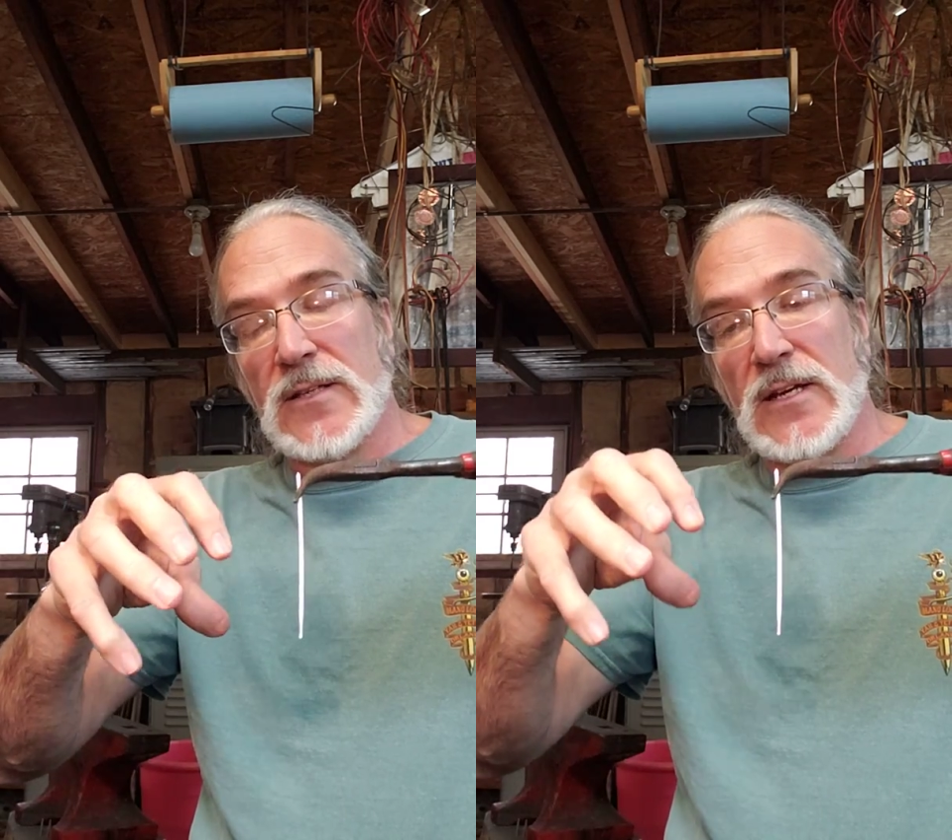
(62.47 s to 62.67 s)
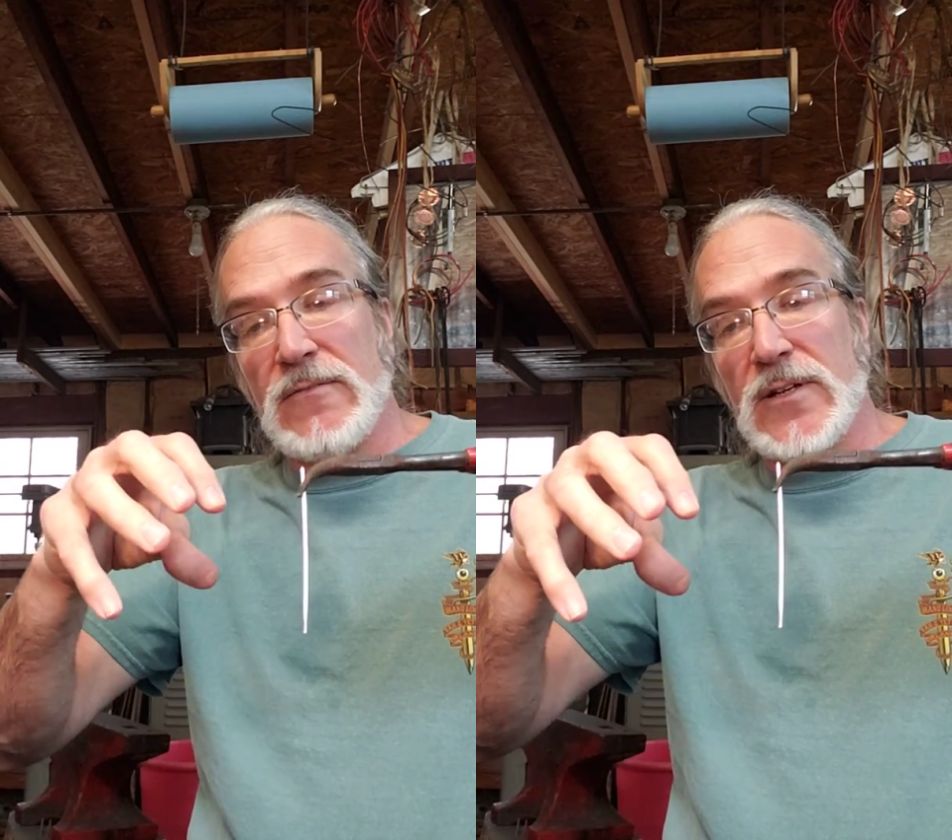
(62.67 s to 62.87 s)

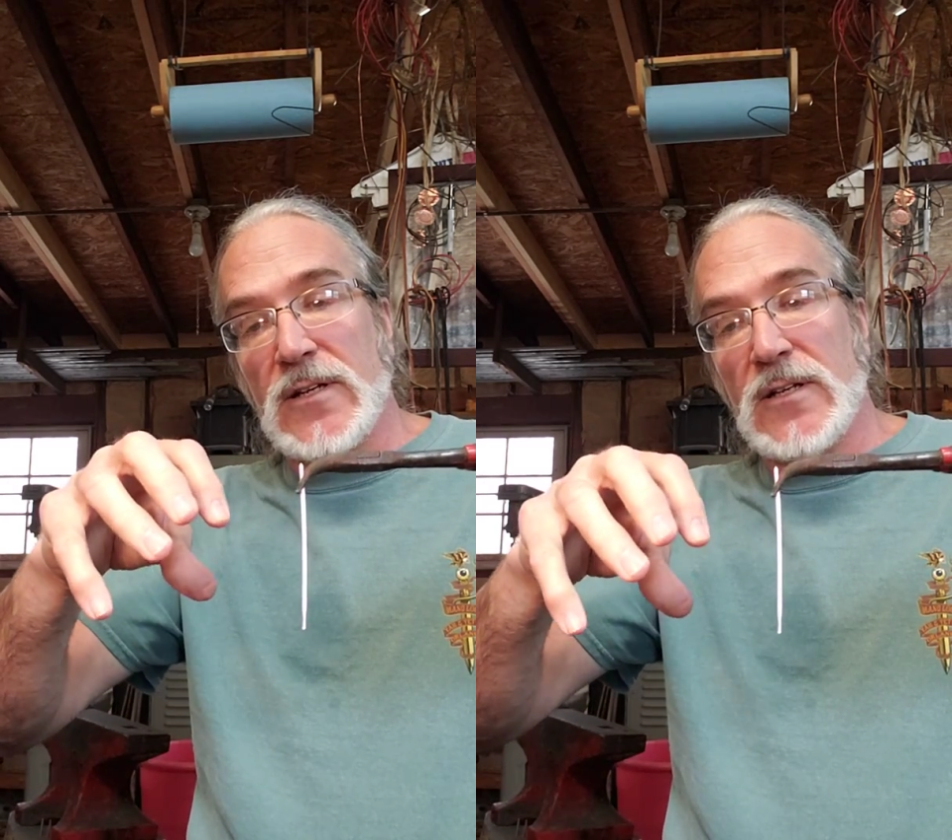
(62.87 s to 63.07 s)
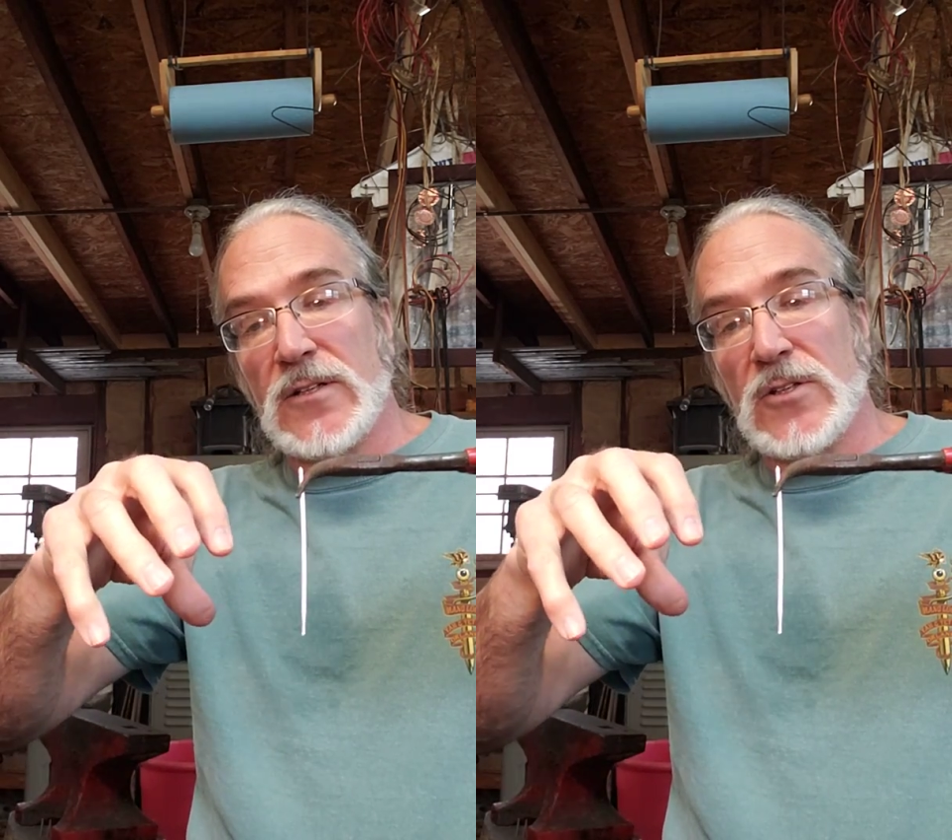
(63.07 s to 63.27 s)
kind of
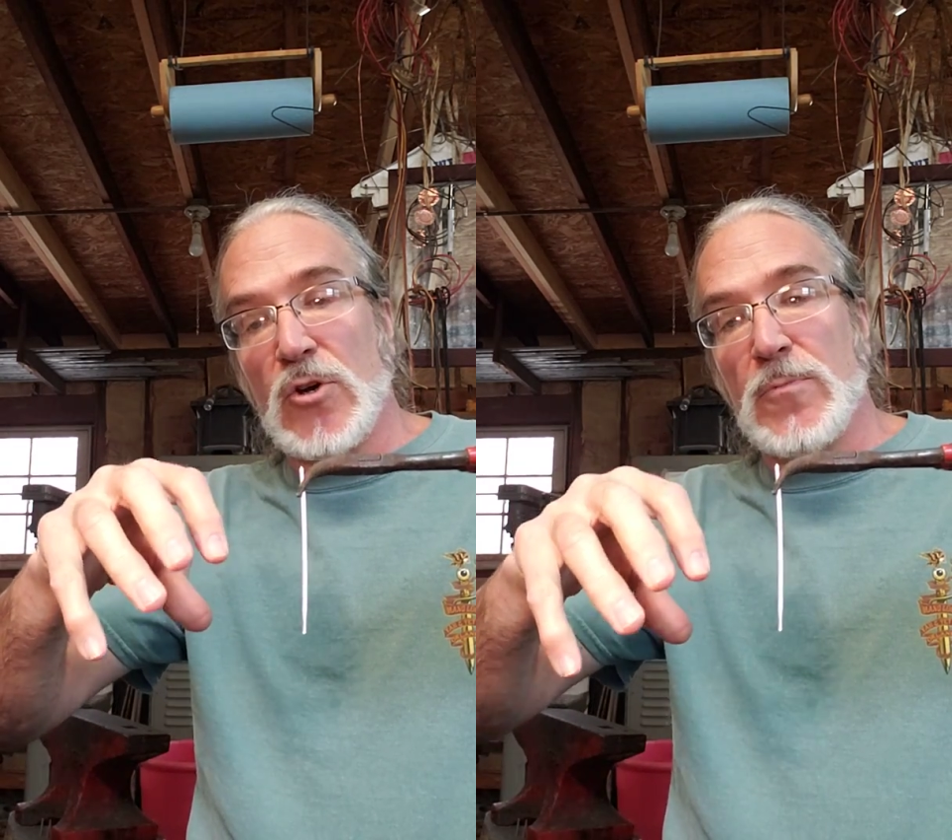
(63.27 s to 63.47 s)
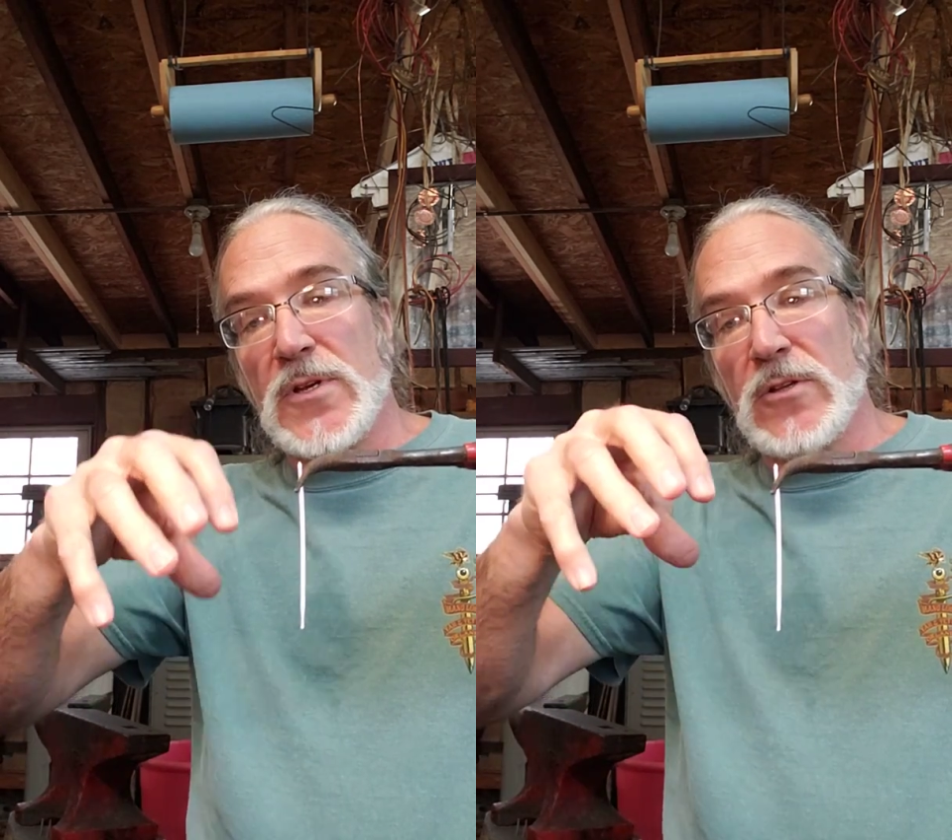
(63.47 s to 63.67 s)
a
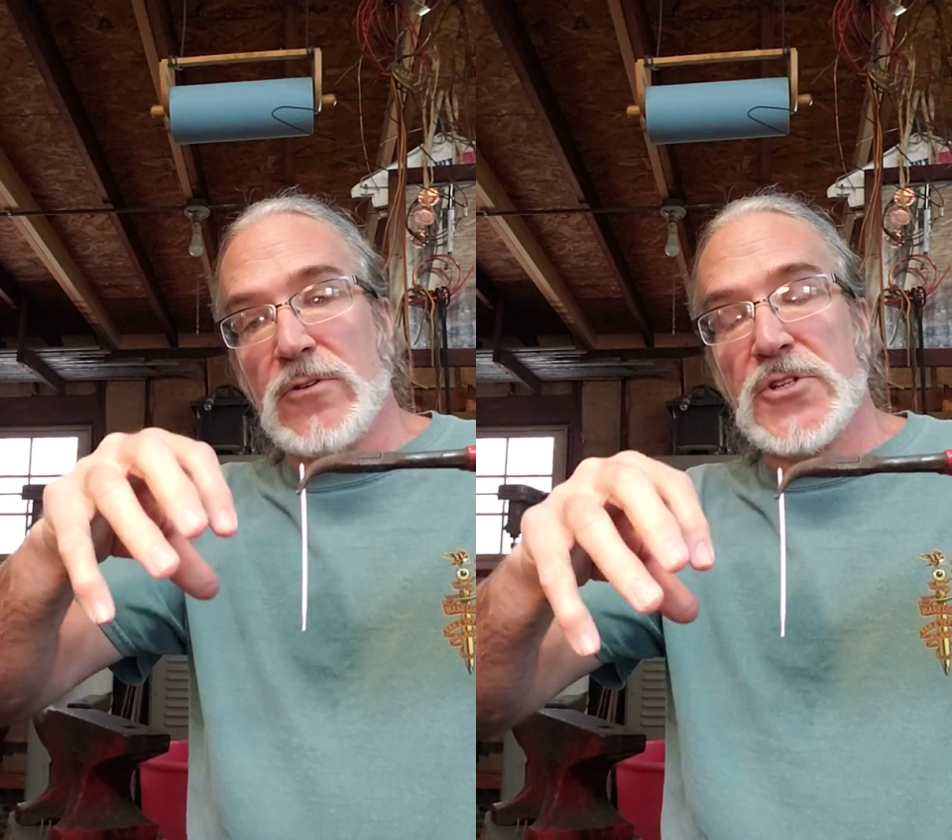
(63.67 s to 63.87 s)
globular